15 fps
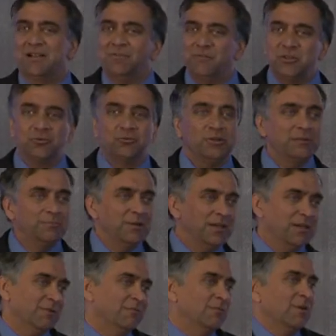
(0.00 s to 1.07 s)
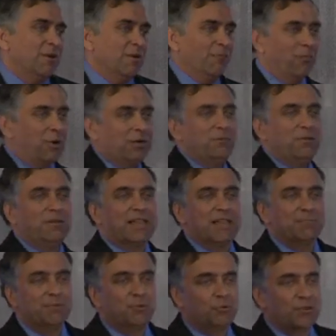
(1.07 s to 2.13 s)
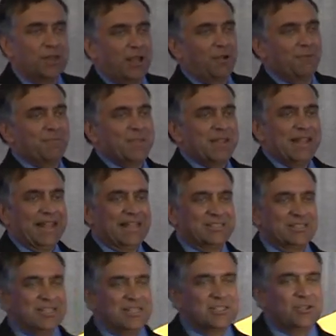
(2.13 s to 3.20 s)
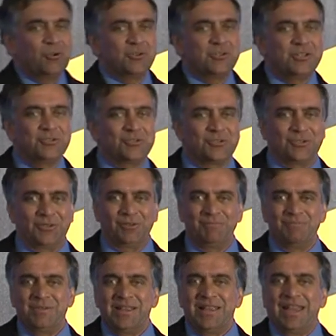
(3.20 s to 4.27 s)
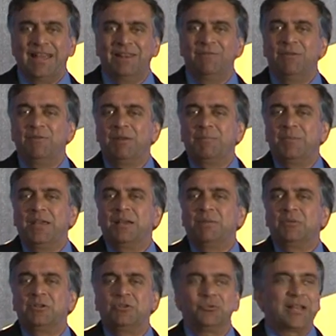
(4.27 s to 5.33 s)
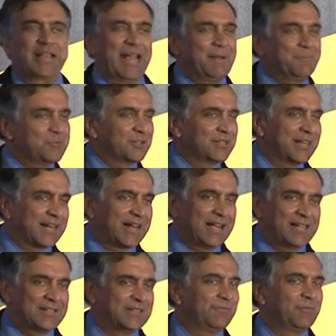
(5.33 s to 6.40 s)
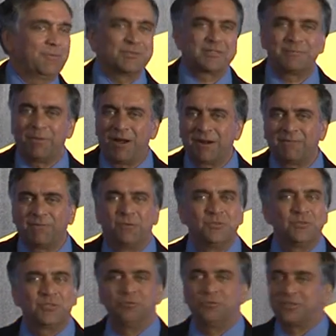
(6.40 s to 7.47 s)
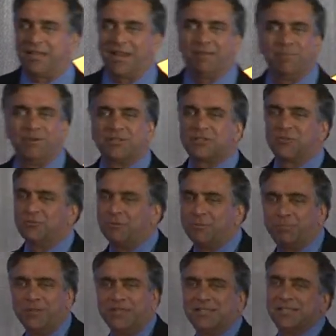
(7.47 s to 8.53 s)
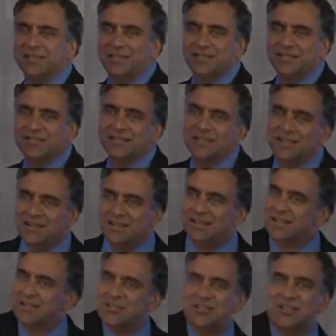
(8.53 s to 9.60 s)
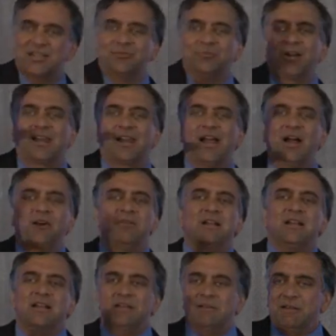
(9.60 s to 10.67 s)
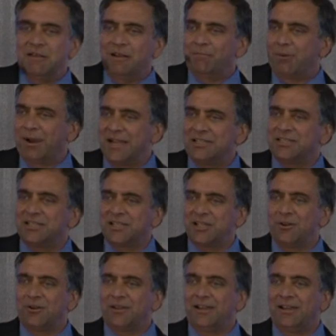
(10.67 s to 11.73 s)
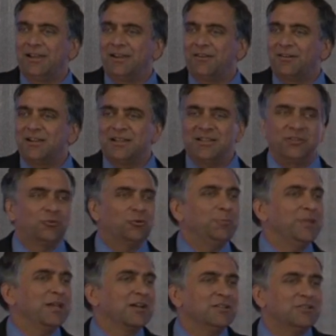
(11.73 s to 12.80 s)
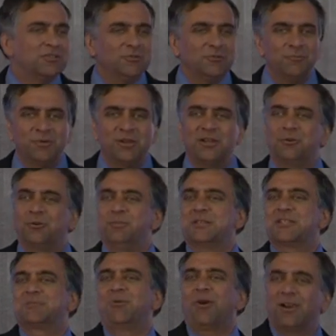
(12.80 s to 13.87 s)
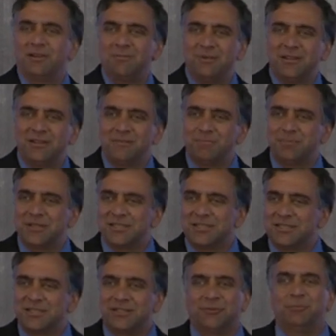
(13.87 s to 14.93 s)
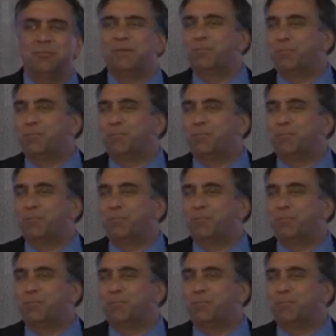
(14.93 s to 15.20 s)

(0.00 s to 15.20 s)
We truly believe what we can do now as things go digital, and we will be able to capture their content from smartphones to tablets to the PCs, take it to the cloud, apply security layer. It could be a consumer, it could be a small and medium business, it could be a